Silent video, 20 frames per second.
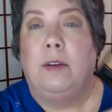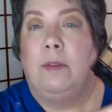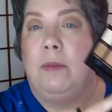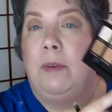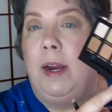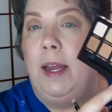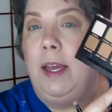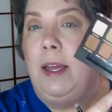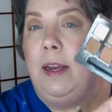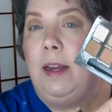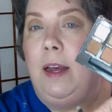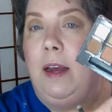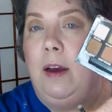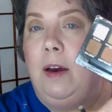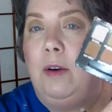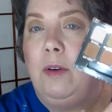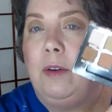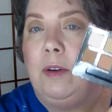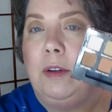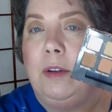red
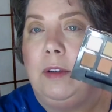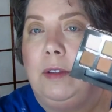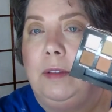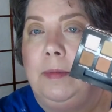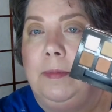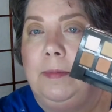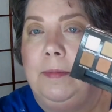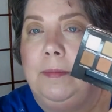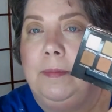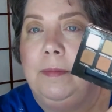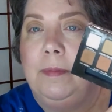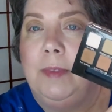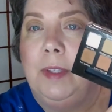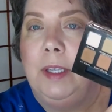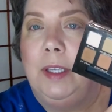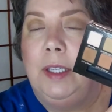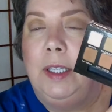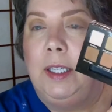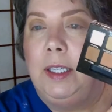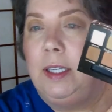ochre
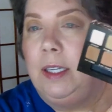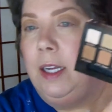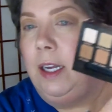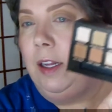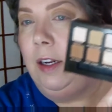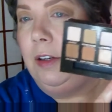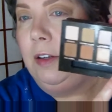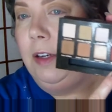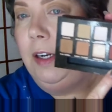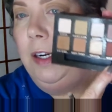color